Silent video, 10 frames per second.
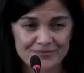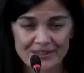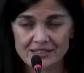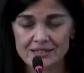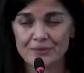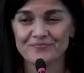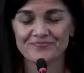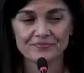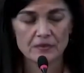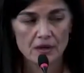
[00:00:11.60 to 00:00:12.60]
But
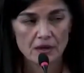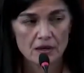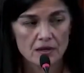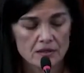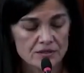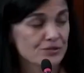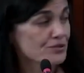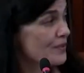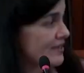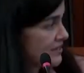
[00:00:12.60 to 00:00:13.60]

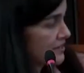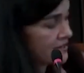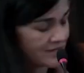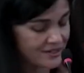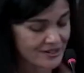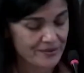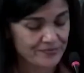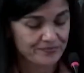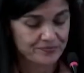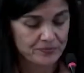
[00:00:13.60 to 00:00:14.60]
sijus masi, CJ. I
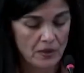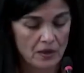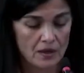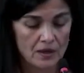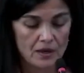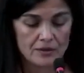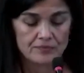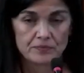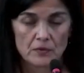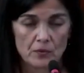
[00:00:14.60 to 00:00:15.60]

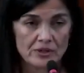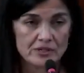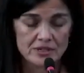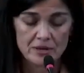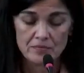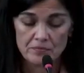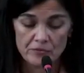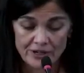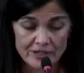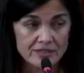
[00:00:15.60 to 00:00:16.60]
want to say
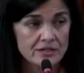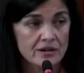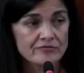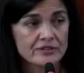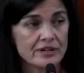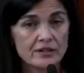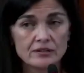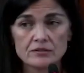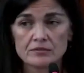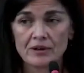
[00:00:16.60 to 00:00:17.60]
buenas and
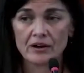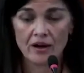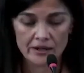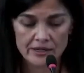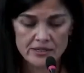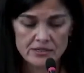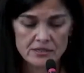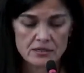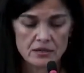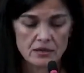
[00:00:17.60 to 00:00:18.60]
hafede to my
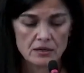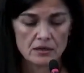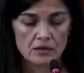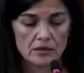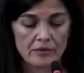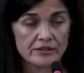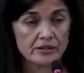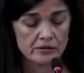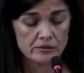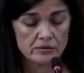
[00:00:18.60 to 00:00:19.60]
colleagues,
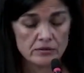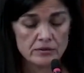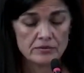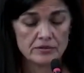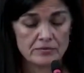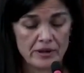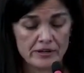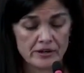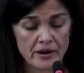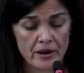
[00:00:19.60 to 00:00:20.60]
Manyalu and
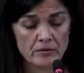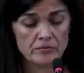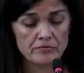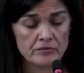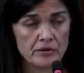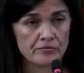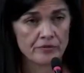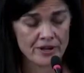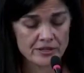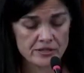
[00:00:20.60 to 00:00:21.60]
Manyanao, our
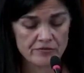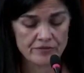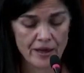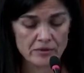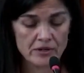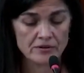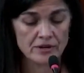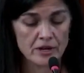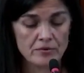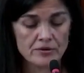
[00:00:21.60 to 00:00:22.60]
friends, our family, our
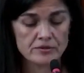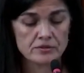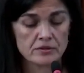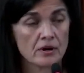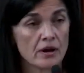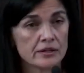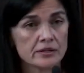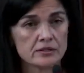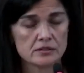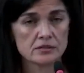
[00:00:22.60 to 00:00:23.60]
neighbors, our
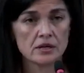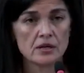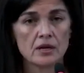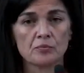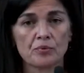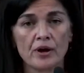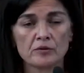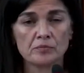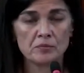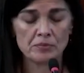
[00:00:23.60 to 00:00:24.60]
colleagues, and the
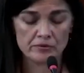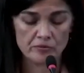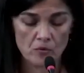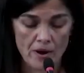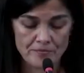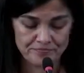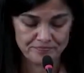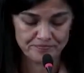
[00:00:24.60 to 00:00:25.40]
proud people of Guam.